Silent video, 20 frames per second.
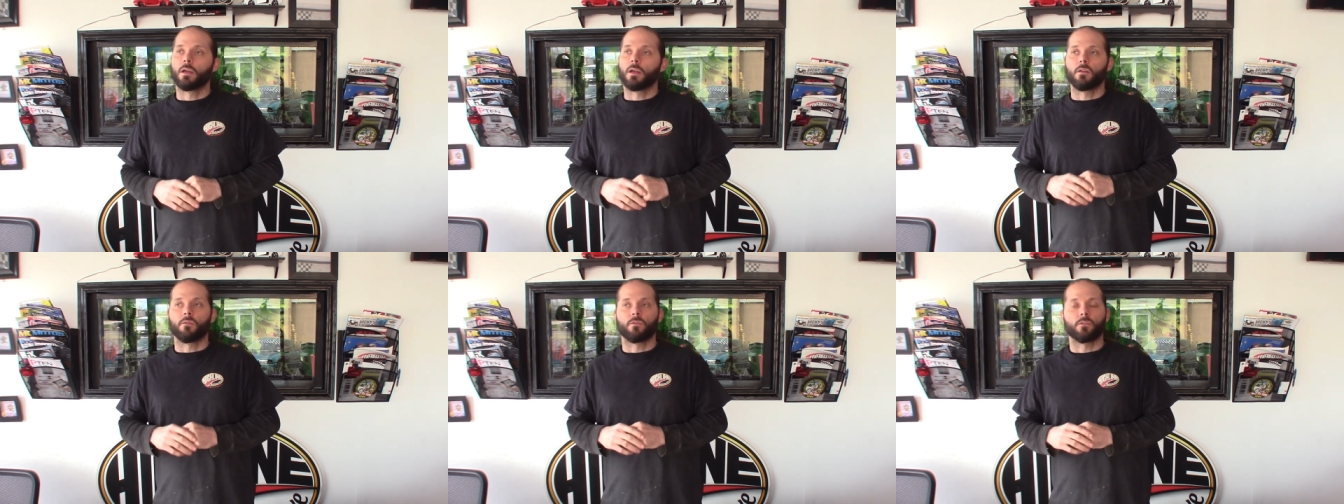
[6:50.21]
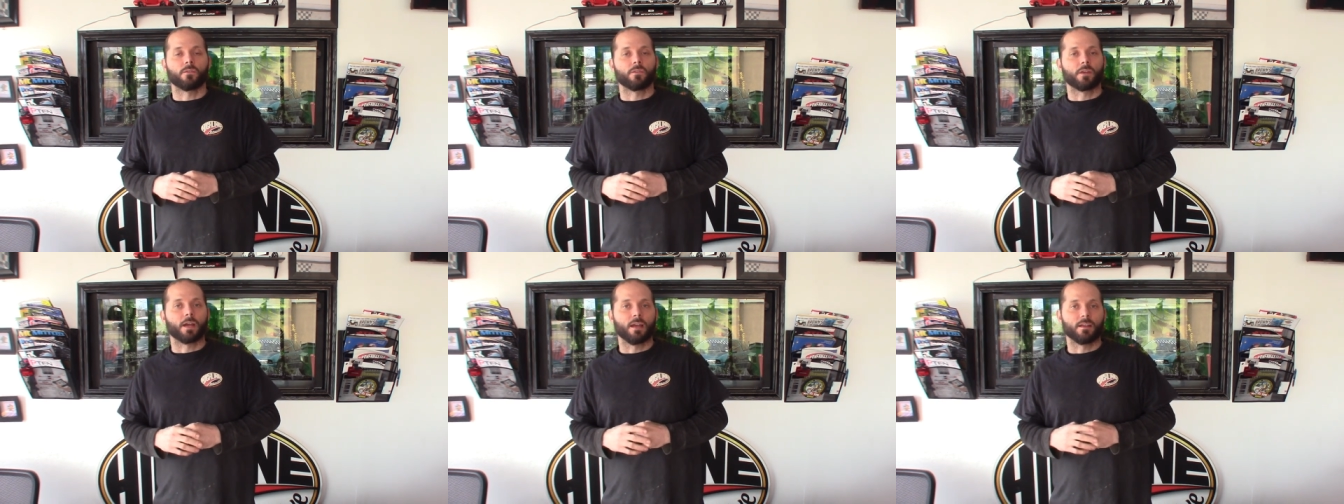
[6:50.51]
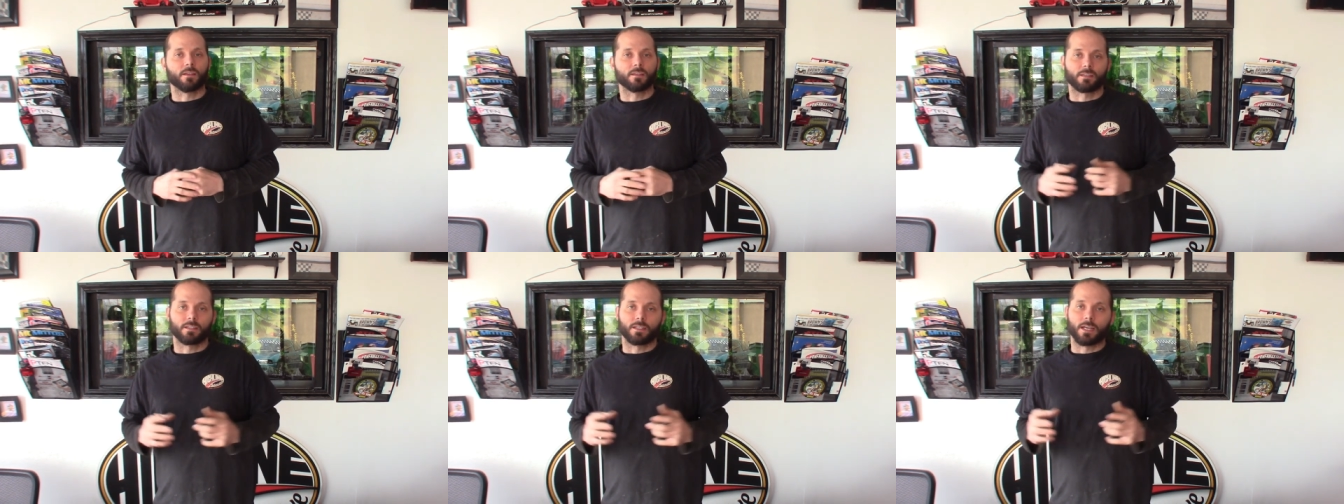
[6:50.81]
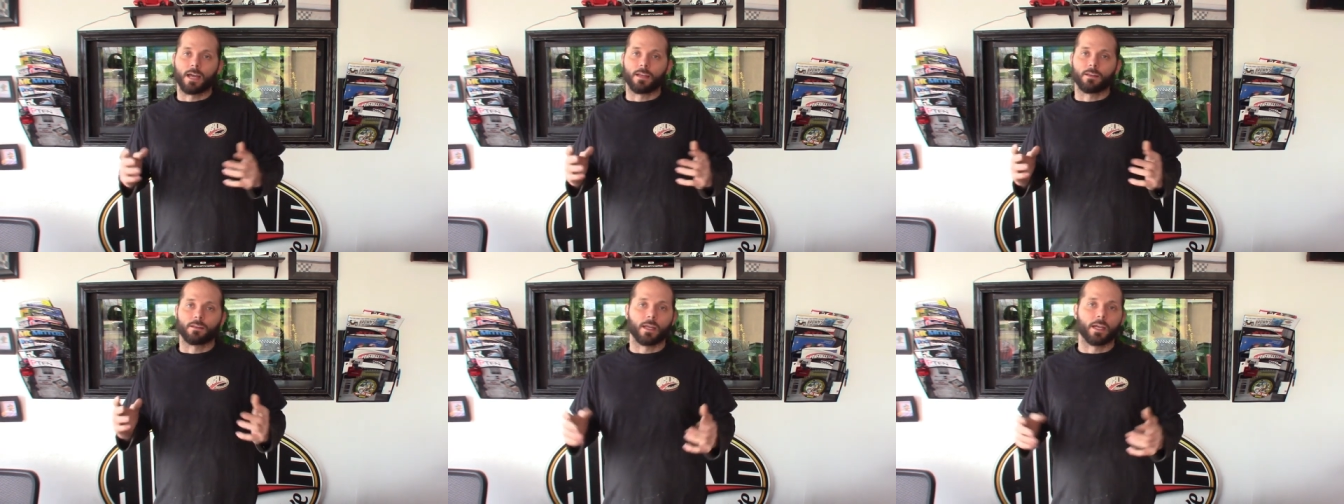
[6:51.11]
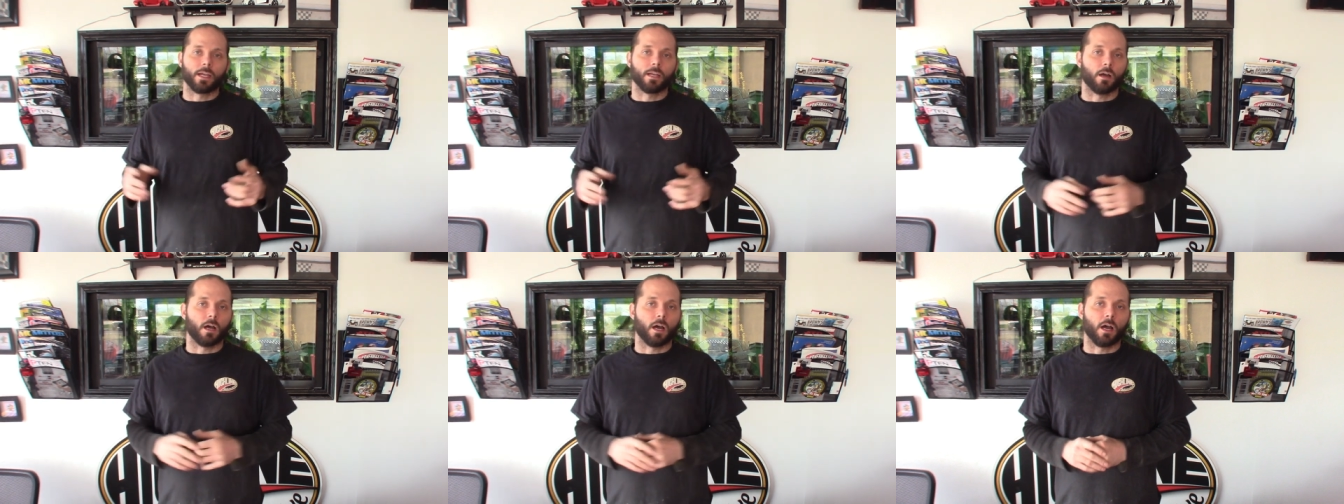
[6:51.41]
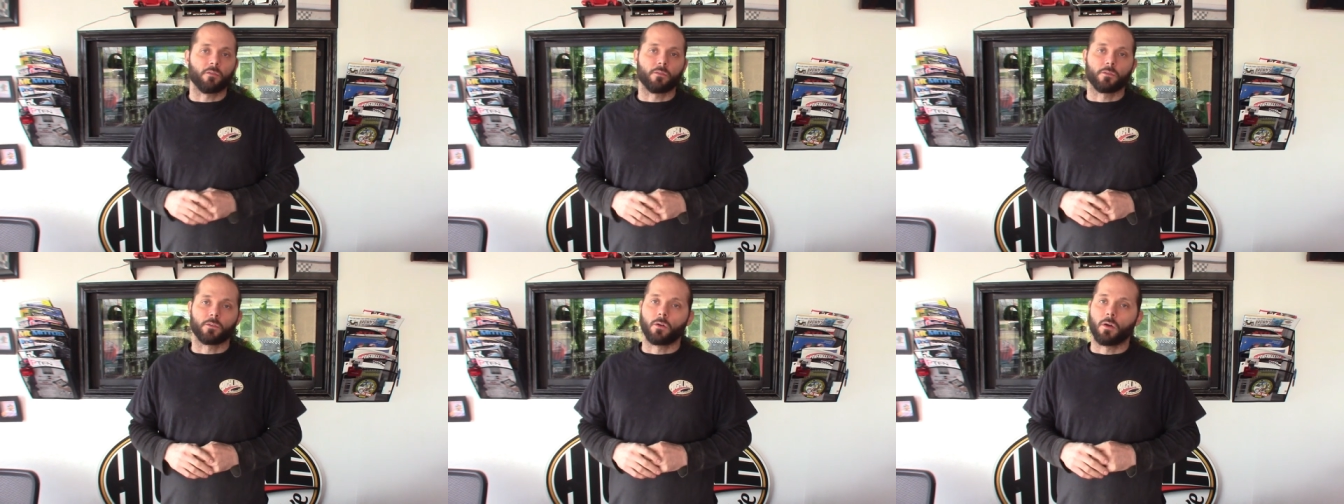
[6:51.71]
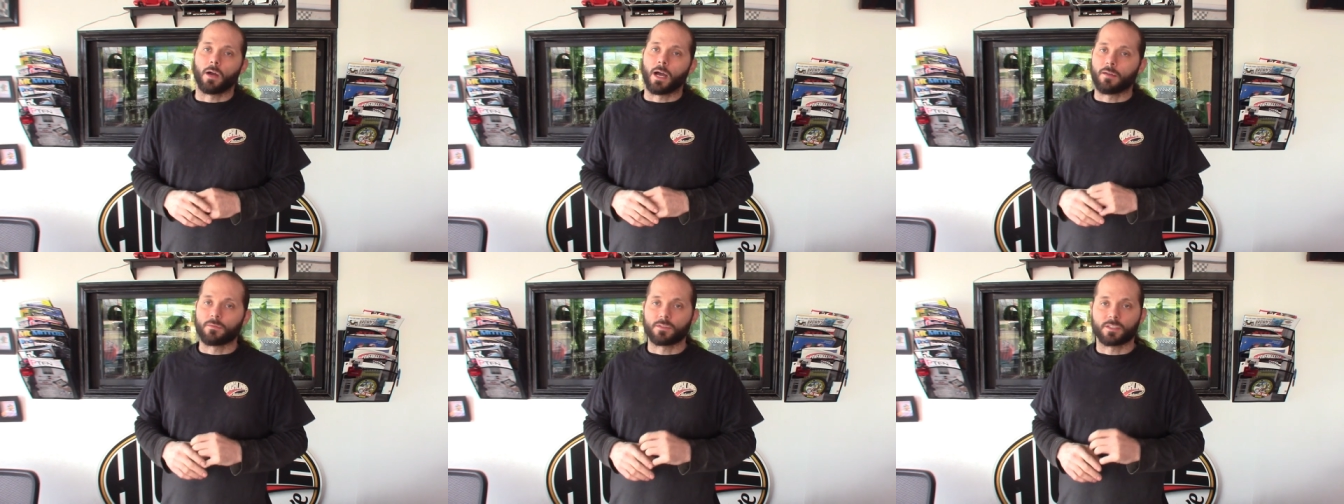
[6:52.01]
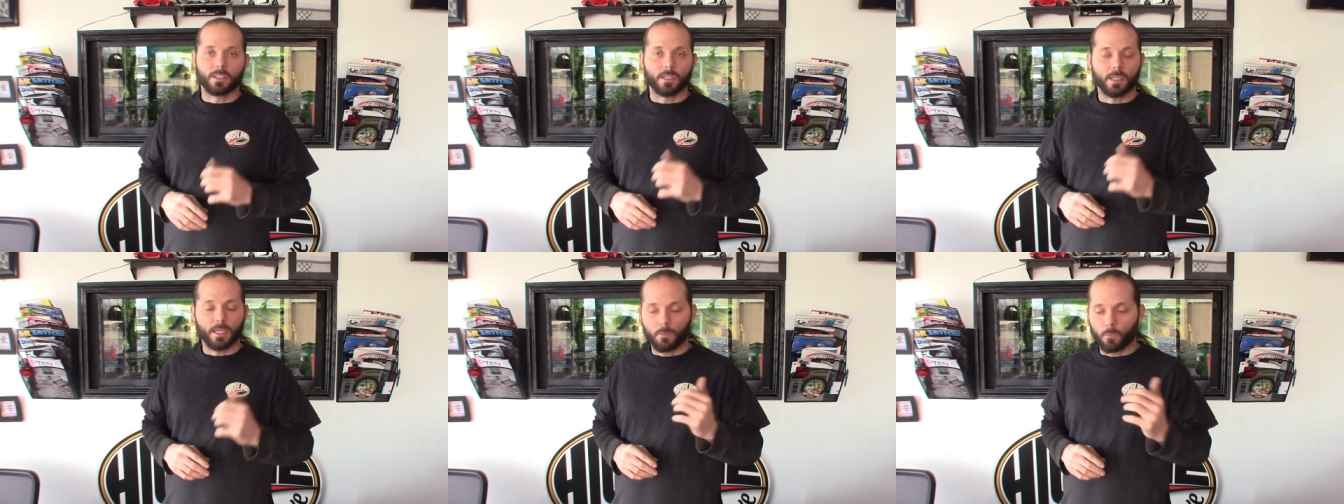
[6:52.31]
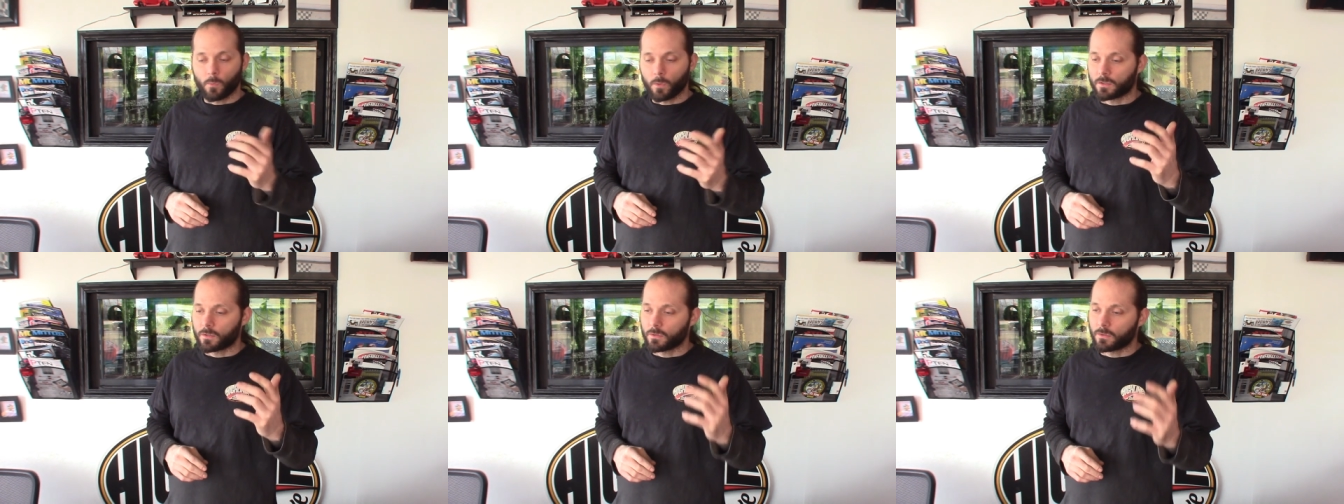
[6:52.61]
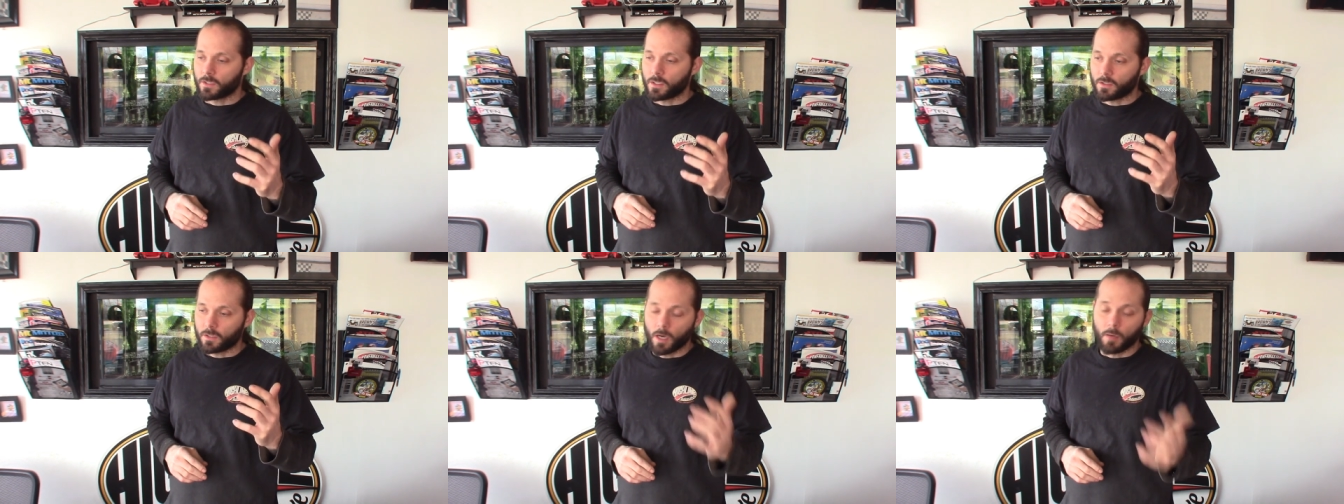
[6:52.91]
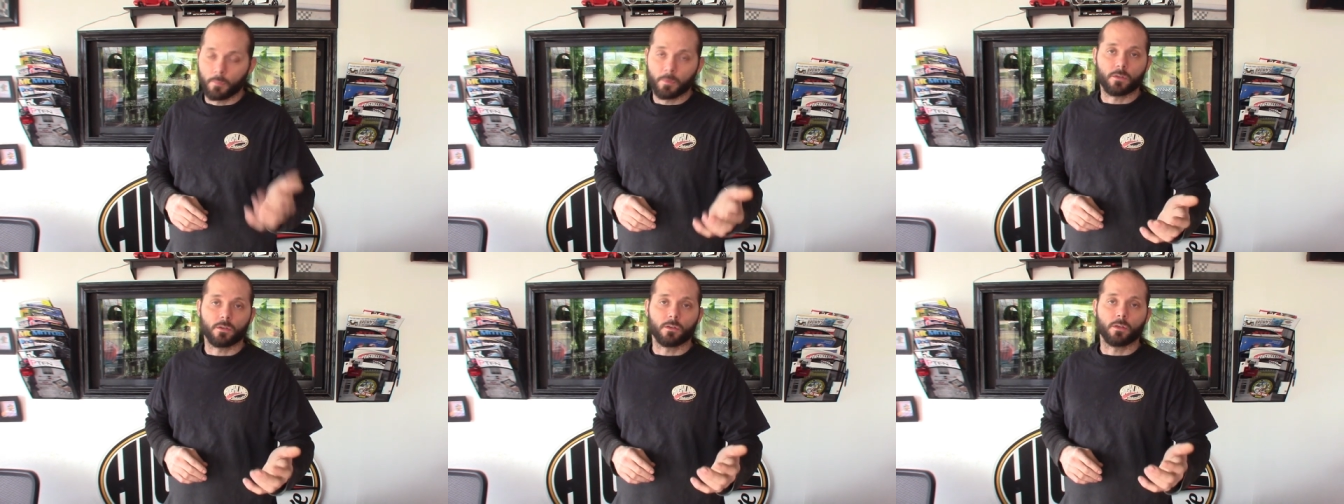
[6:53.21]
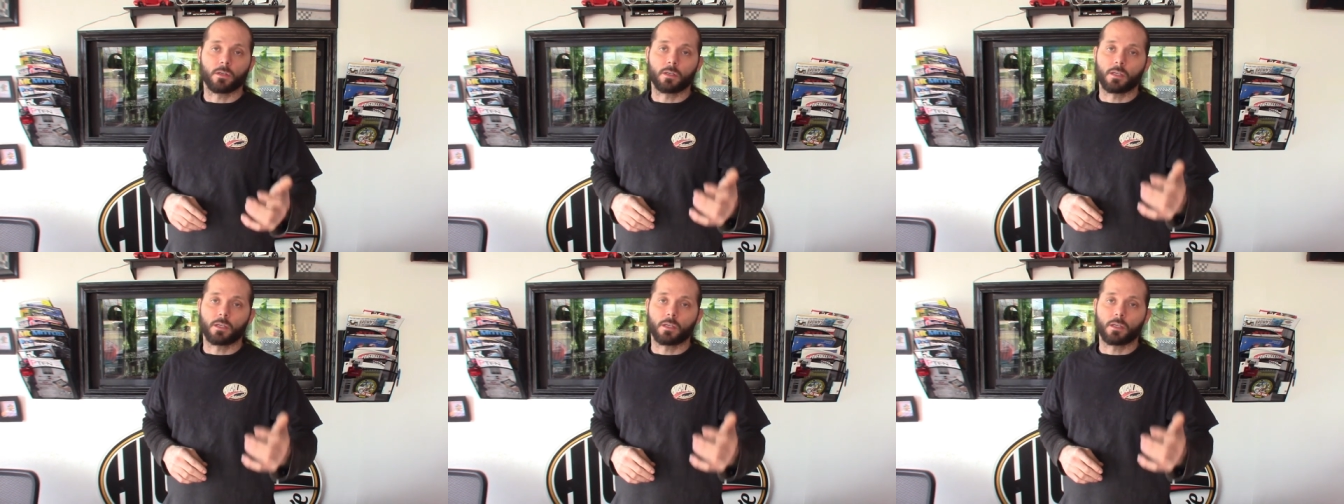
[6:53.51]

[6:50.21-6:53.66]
If you've guys gotten laid off, you know, obviously get what's coming to you.